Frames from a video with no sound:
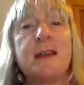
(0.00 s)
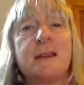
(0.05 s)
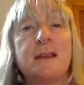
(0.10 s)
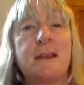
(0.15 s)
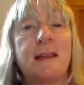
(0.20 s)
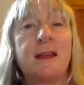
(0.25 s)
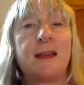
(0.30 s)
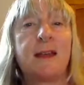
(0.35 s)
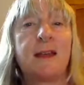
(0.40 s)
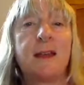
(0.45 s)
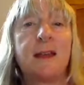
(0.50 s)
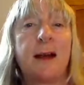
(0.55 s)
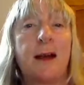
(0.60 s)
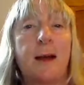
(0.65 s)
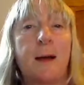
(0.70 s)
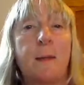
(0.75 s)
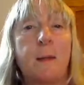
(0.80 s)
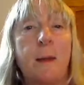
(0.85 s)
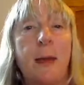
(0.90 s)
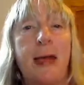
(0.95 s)
the
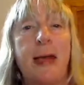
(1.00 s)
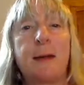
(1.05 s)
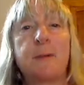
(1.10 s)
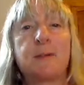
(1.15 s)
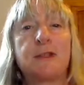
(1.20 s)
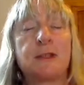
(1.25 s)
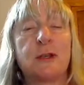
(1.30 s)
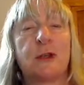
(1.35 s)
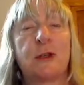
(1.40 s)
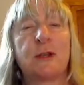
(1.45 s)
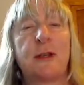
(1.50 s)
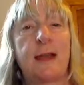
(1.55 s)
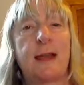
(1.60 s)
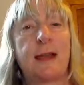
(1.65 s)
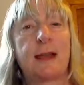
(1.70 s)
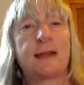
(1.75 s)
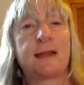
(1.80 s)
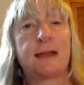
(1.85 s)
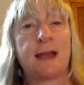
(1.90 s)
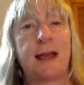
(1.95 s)
Amazon
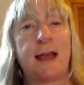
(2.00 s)
has